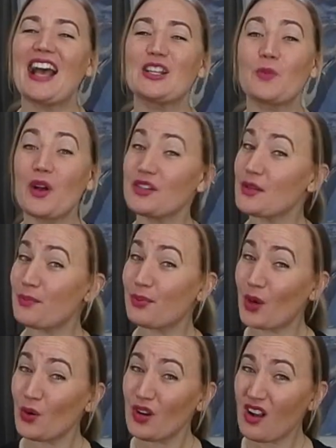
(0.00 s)
as well as a
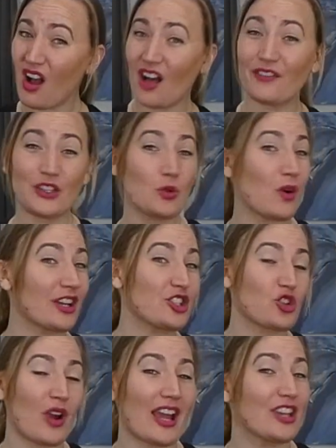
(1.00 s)
protocol if you want
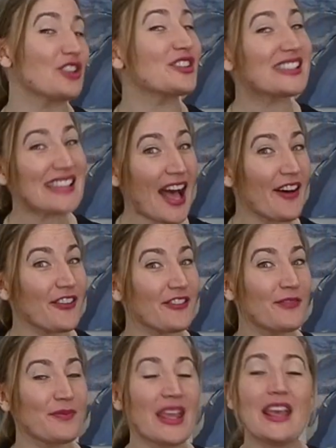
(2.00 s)
to try it yourself.